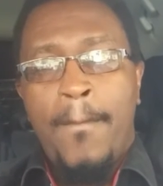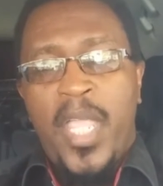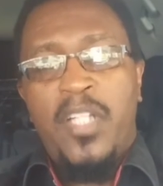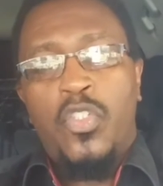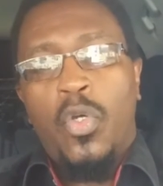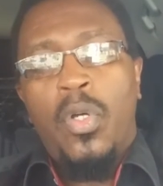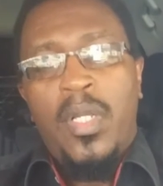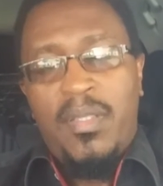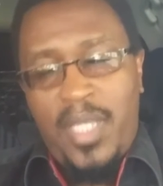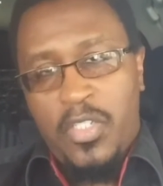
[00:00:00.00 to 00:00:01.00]
And so
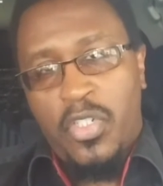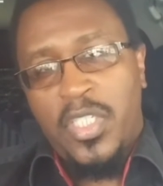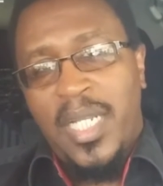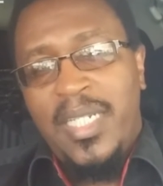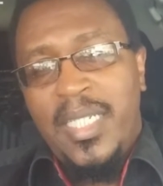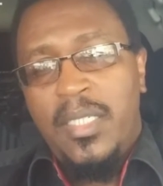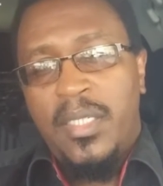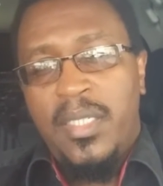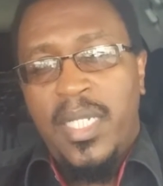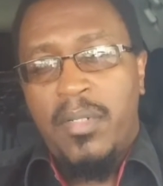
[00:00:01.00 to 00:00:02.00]
they're socially
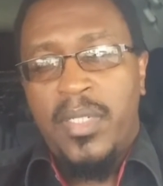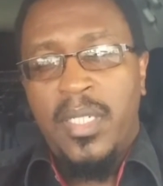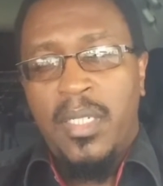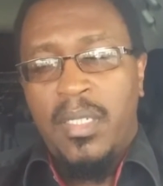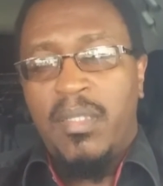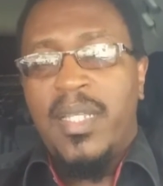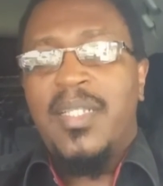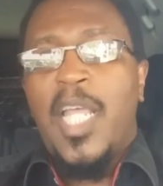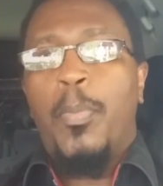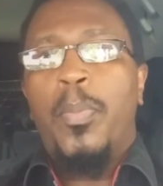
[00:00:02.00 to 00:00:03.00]
engineering the
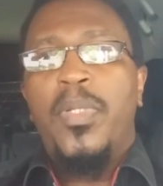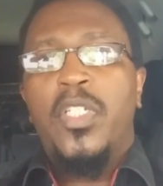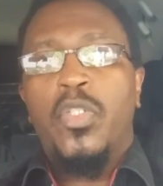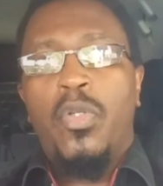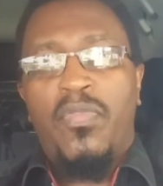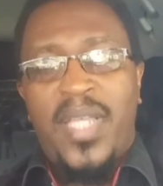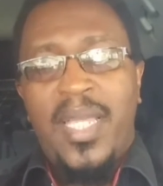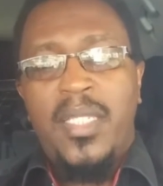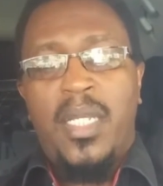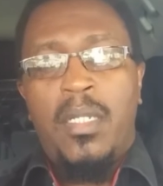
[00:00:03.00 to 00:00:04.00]
entire population of
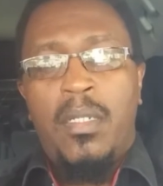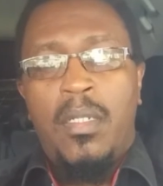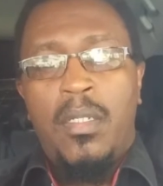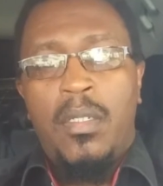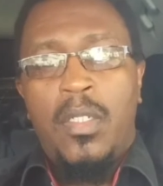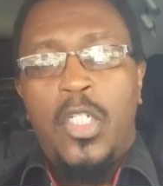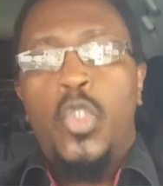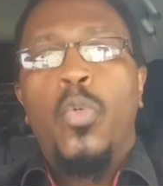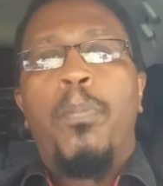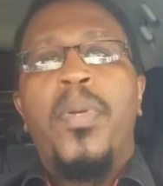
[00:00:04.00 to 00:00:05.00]
Kenya
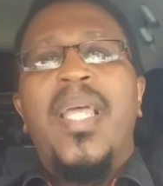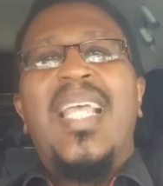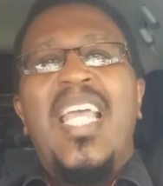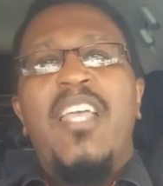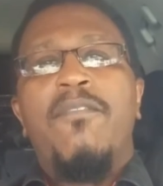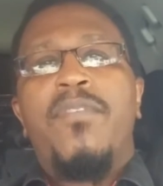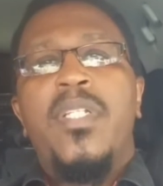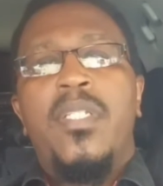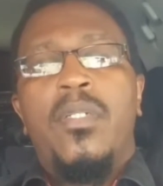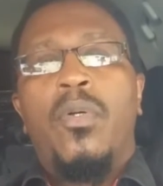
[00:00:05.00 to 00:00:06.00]
to break every
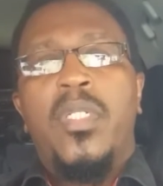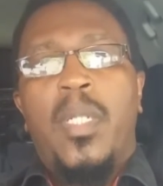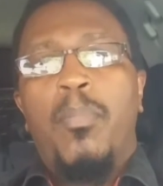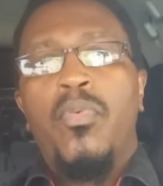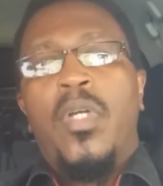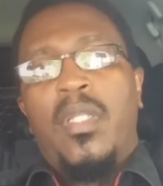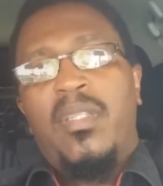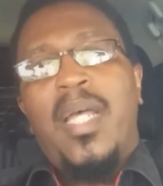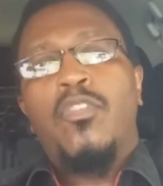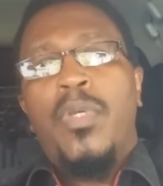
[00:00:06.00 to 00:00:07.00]
single taboo.
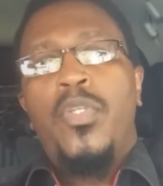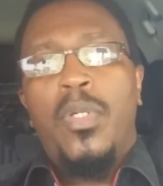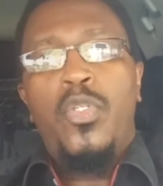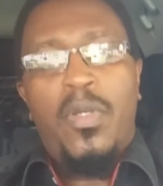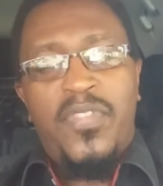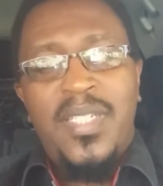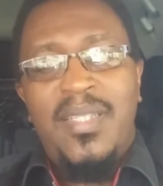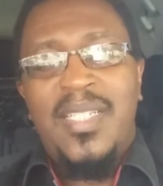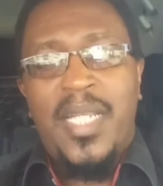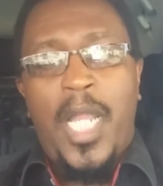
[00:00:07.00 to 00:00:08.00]
That's why you have seen
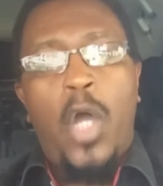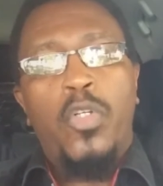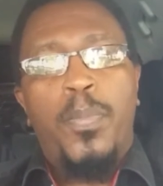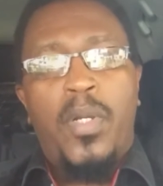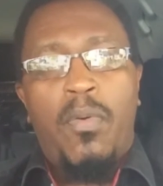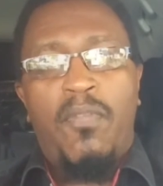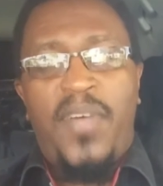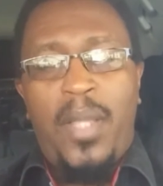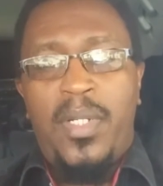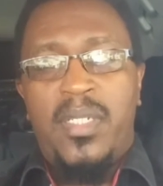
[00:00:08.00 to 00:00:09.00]
there's an outbreak of
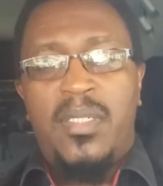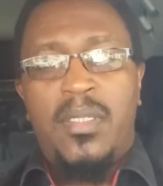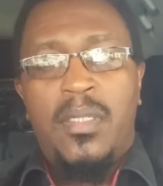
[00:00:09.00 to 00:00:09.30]
violence.